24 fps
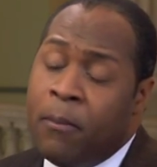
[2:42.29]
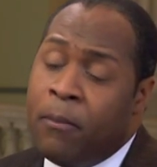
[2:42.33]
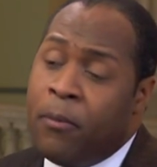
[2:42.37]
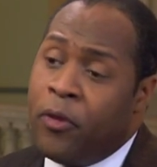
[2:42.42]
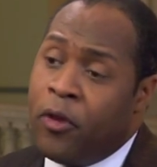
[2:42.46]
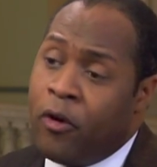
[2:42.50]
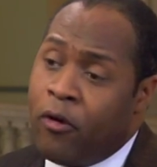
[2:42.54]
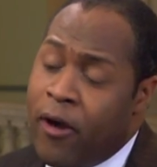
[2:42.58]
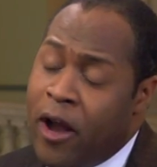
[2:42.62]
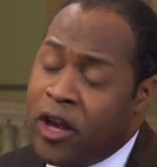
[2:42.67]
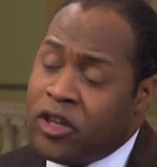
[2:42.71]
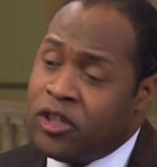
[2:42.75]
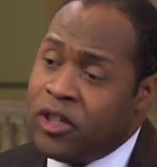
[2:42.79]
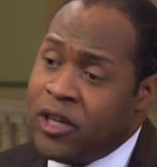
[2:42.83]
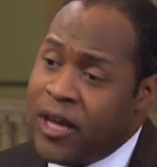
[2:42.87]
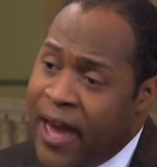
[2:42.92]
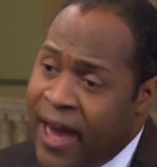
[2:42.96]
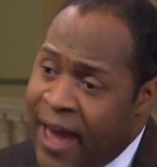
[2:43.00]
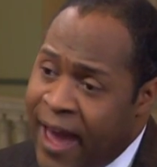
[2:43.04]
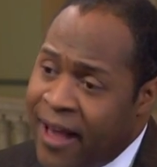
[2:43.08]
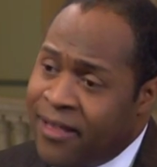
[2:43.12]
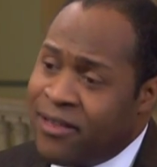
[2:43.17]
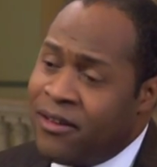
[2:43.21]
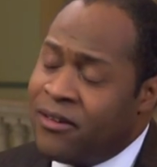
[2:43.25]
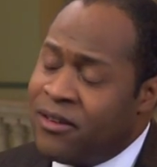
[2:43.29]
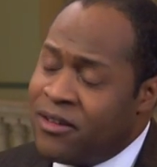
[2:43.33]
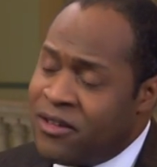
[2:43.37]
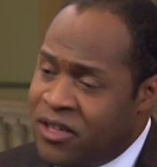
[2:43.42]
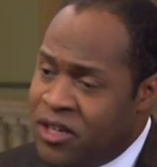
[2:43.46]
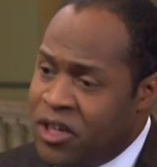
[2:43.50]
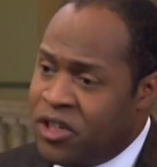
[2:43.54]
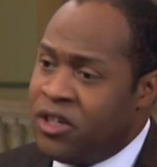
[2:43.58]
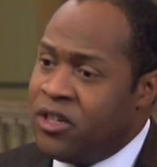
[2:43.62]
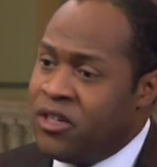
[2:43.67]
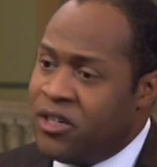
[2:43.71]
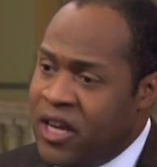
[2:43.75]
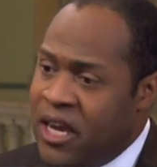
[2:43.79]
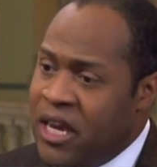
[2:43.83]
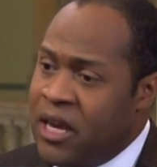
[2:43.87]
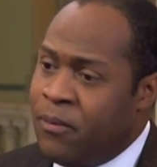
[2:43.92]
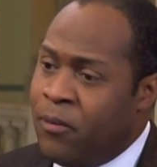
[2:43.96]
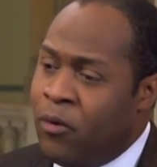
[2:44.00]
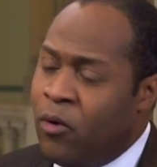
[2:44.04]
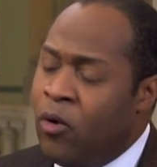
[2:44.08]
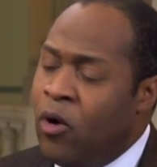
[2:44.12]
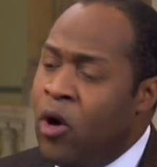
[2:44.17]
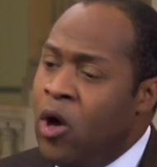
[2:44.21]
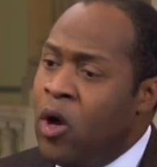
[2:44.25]
but they're actually at the decision
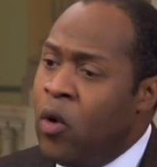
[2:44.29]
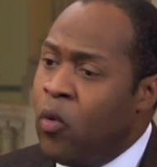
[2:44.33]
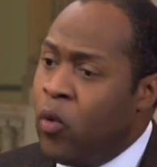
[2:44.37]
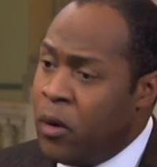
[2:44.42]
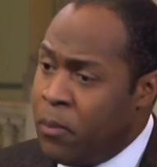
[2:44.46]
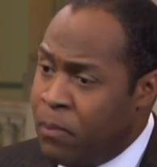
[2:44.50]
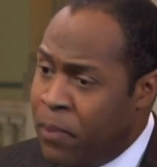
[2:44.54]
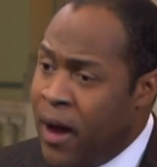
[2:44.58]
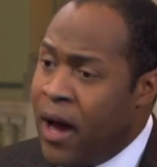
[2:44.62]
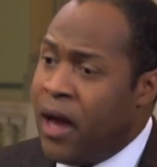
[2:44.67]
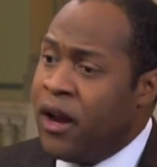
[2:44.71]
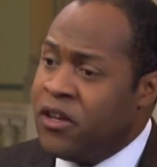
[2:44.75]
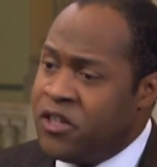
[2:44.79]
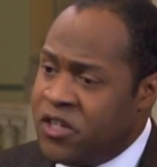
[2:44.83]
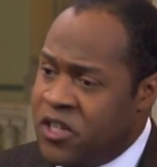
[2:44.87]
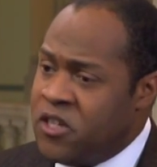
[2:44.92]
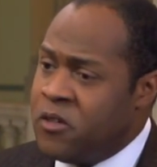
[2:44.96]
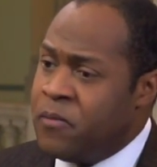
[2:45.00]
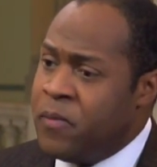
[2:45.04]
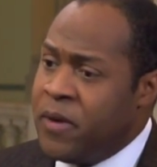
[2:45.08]
table when policy is